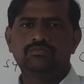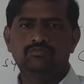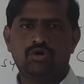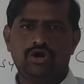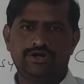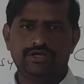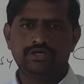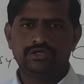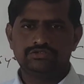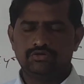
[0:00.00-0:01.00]
bond.
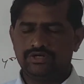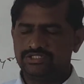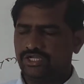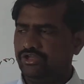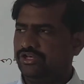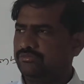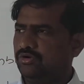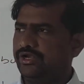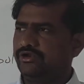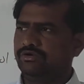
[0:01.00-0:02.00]
So what is ionic
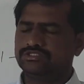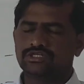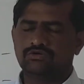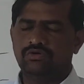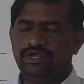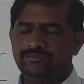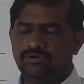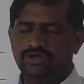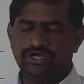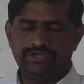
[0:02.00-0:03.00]
bond and what is the covalent
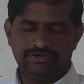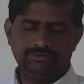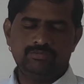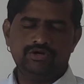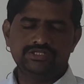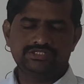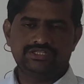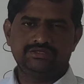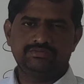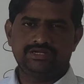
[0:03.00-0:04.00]
bond? Ionic bond is
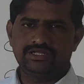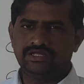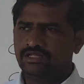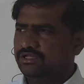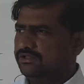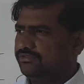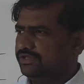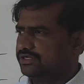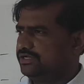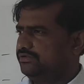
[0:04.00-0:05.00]
nothing but the
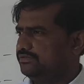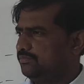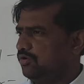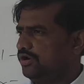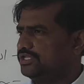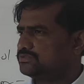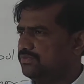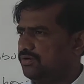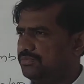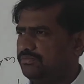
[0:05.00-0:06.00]
bond is
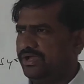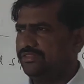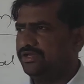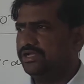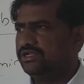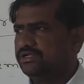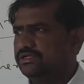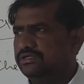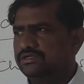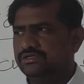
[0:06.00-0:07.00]
formed by the
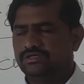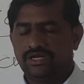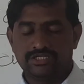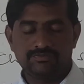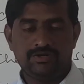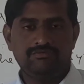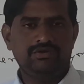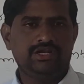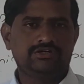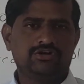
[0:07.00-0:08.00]
transfer of
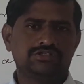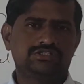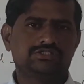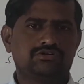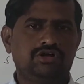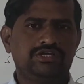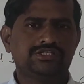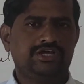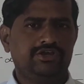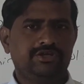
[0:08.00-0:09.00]
electrons is called as the
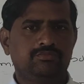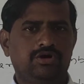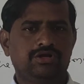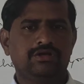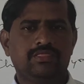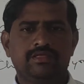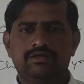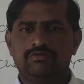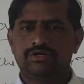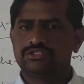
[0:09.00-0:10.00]
ionic bond.
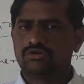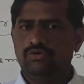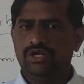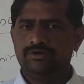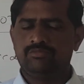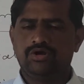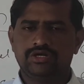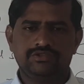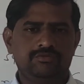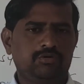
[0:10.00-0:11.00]
What is the covalent
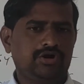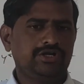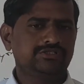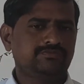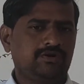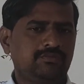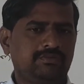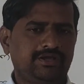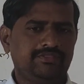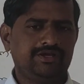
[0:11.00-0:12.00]
bond? The bond is formed
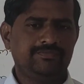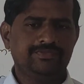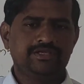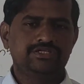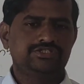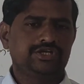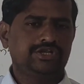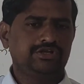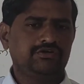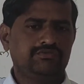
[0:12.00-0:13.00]
by the
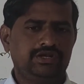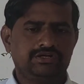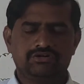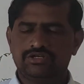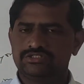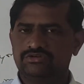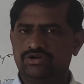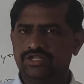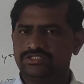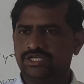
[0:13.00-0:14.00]
sharing of electron is
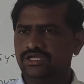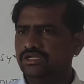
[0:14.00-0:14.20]
called as the